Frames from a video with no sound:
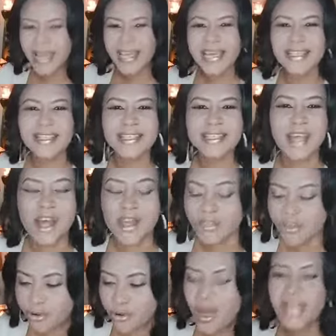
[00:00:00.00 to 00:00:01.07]
it
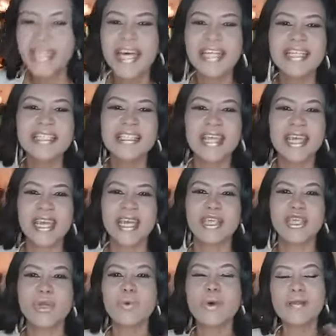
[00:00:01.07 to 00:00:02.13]
through another day.
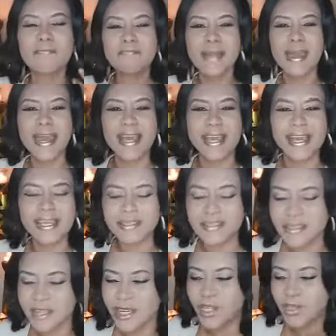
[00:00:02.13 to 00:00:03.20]
You will make it
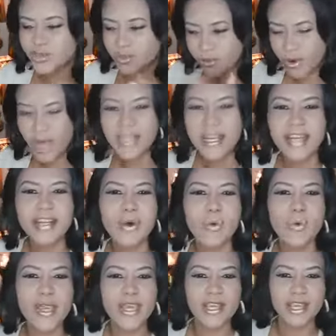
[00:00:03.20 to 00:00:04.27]
through another
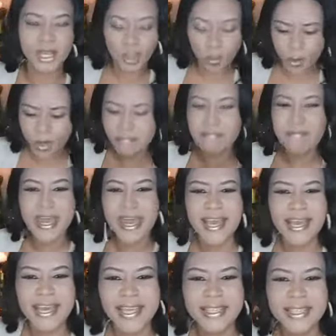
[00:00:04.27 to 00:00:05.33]
week. You will
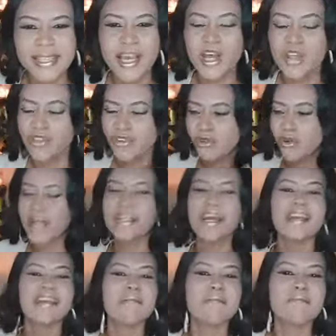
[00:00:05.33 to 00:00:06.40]
make it through
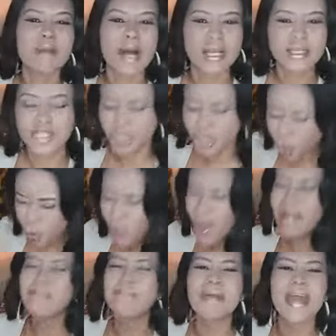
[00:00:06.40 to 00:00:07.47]
another month. You
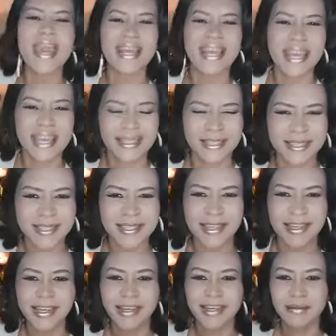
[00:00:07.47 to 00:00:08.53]
will make make
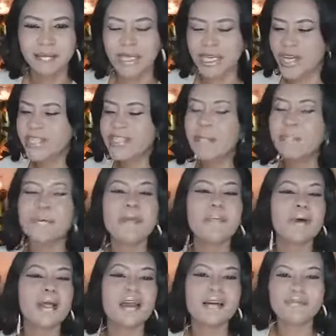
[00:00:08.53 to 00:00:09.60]
it because the
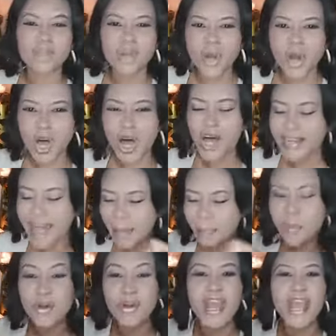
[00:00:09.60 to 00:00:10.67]
people of God
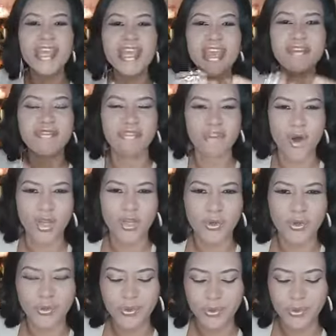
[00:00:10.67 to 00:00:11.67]
are praying for you.